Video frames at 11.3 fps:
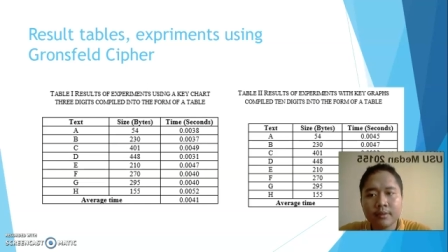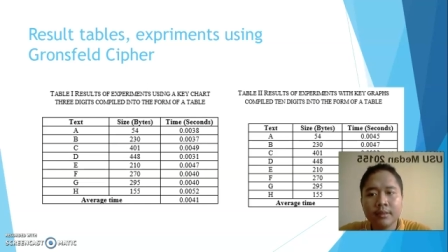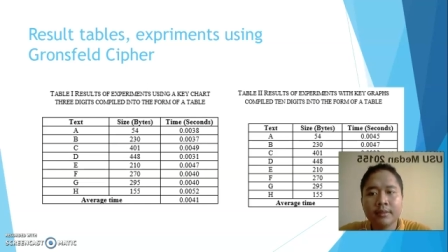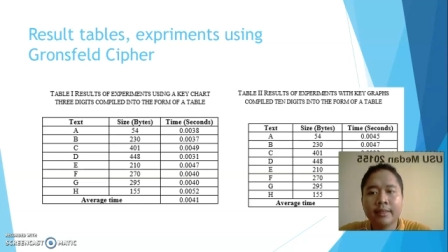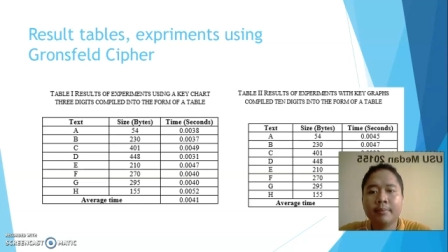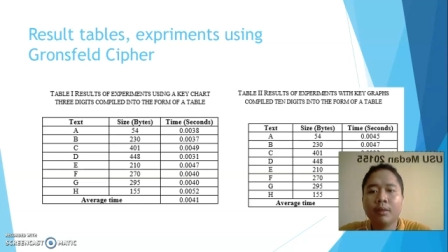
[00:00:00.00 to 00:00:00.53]

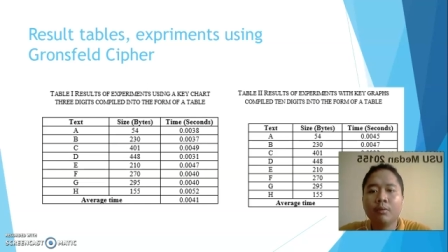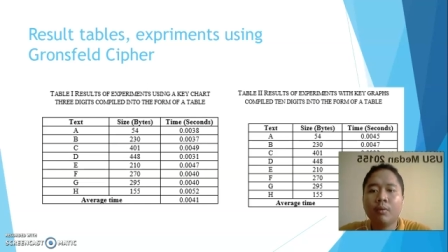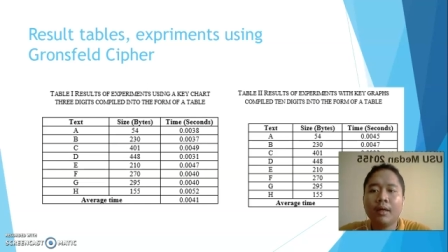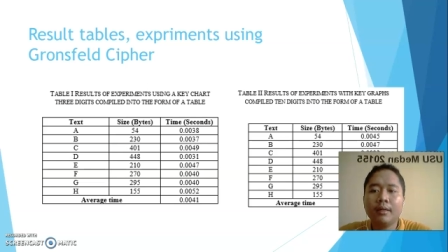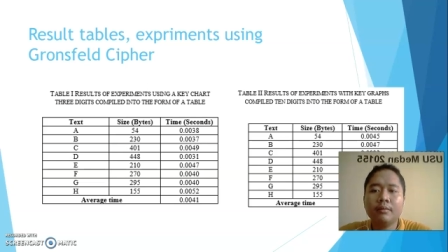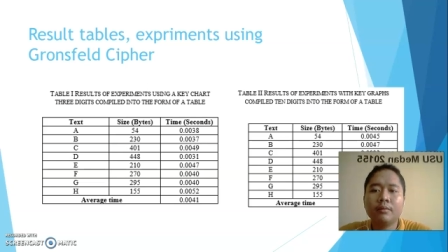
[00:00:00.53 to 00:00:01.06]
Table
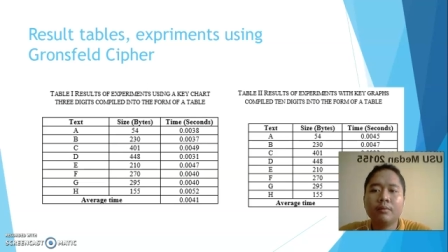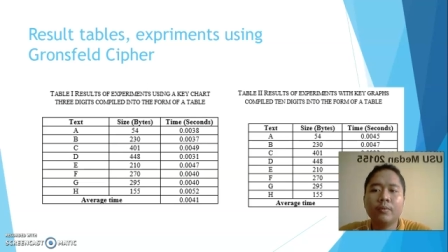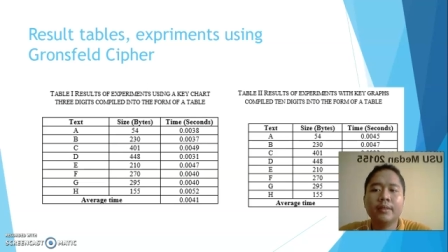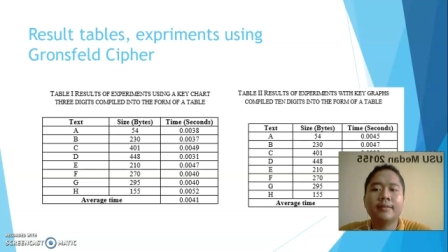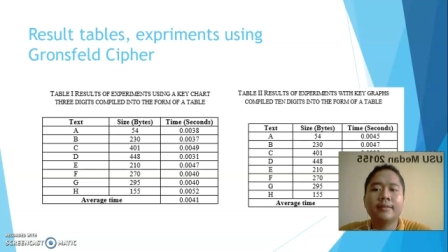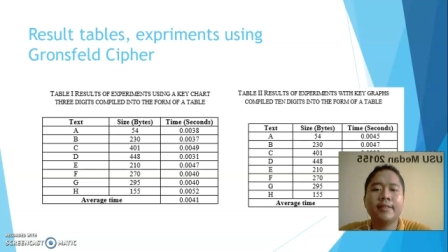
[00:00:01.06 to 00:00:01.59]
1 with
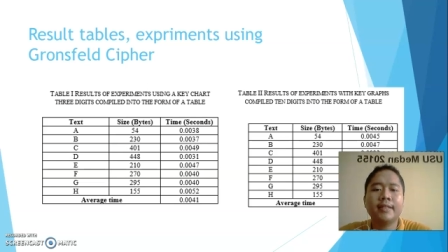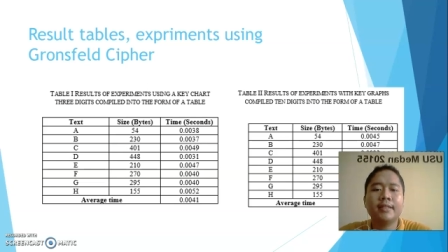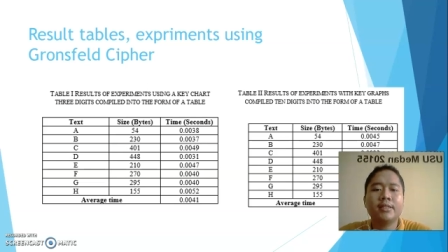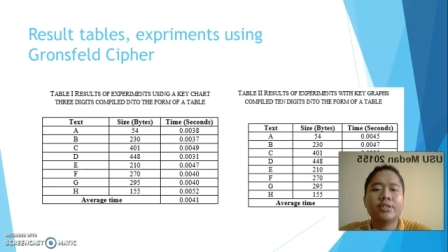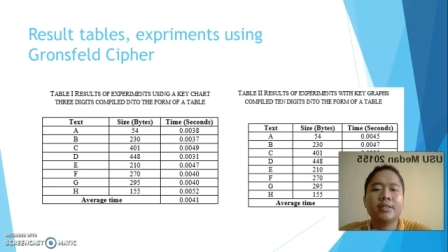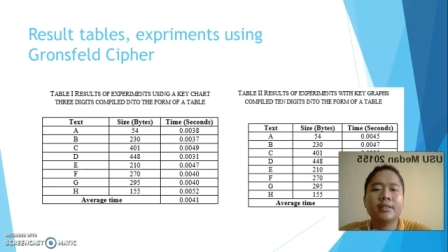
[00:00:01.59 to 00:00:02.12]
3
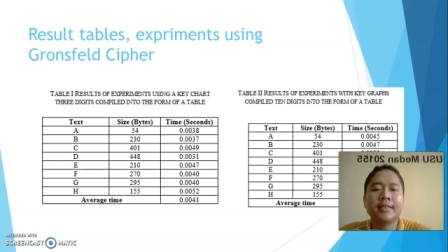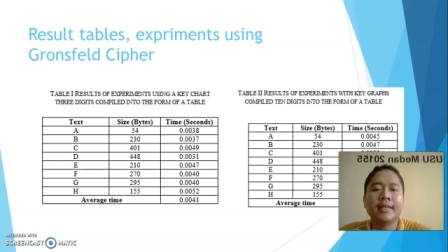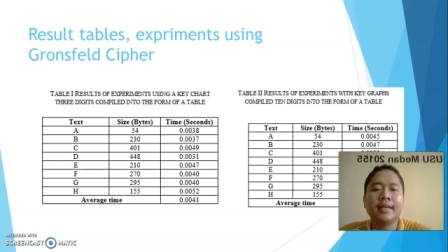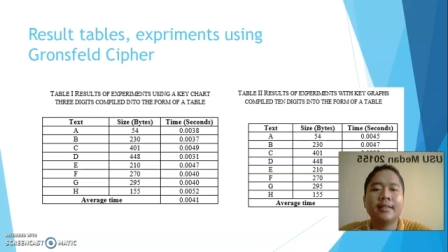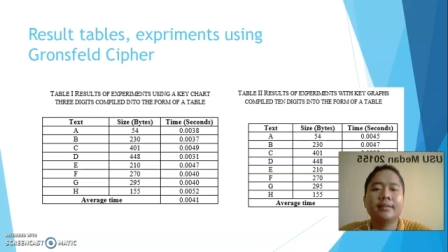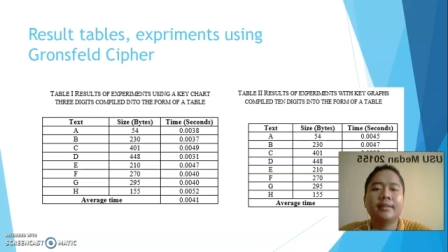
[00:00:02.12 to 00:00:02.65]
digits
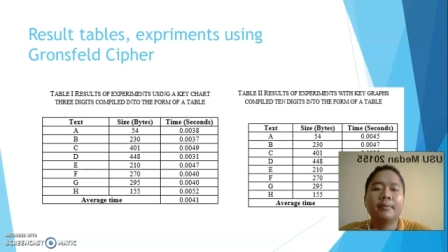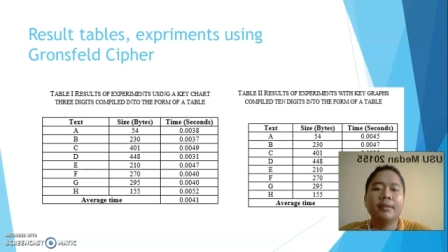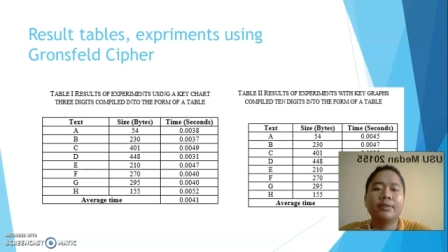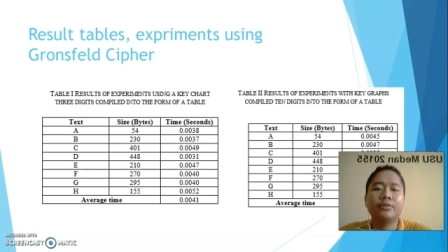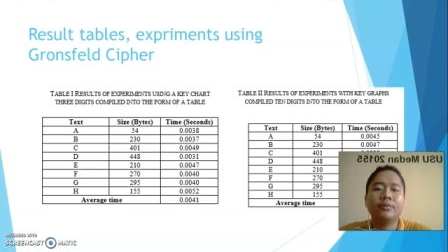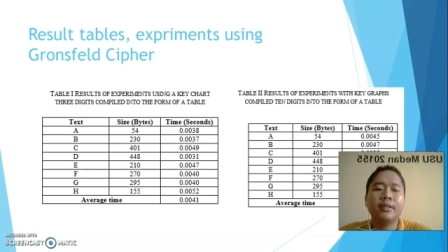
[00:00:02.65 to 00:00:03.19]
and table
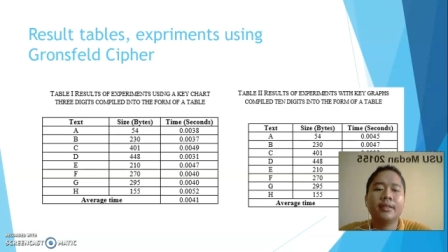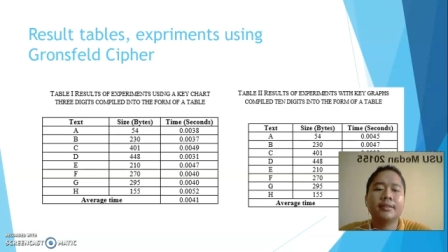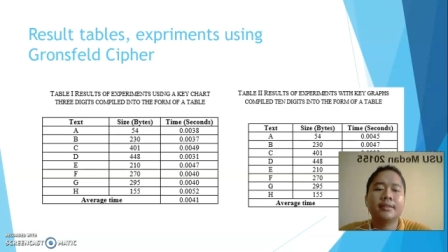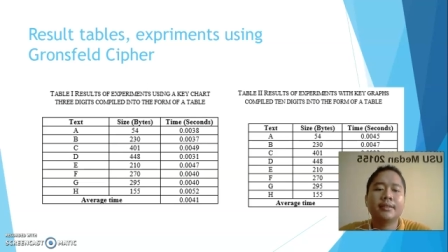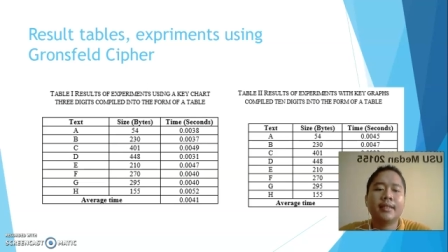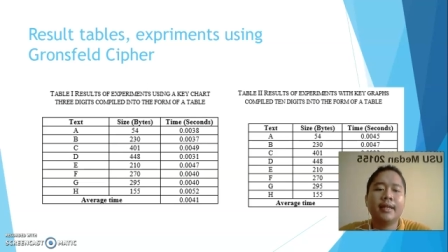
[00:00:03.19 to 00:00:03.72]
2 is
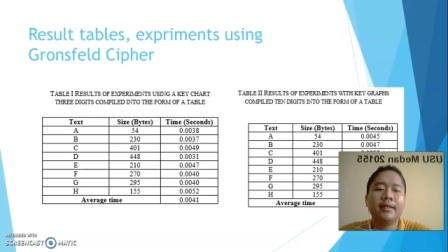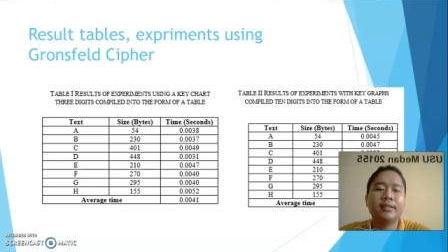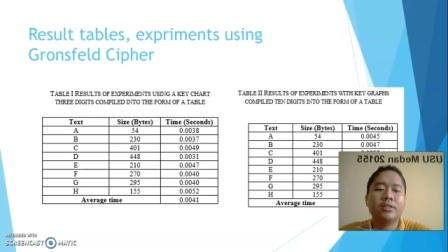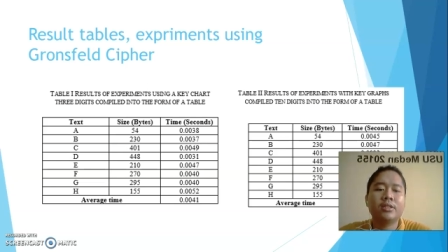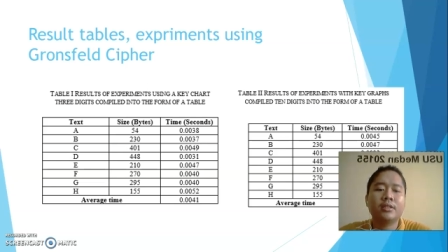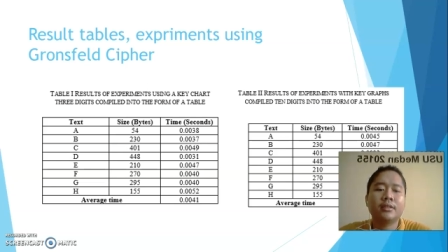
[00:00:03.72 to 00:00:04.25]
10
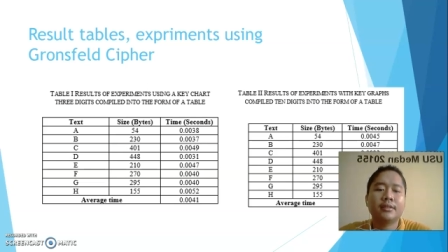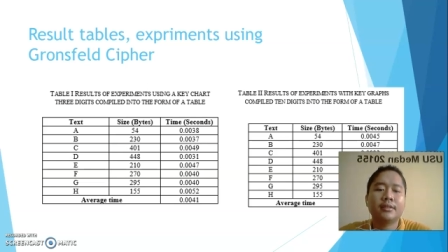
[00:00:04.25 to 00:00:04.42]
digits.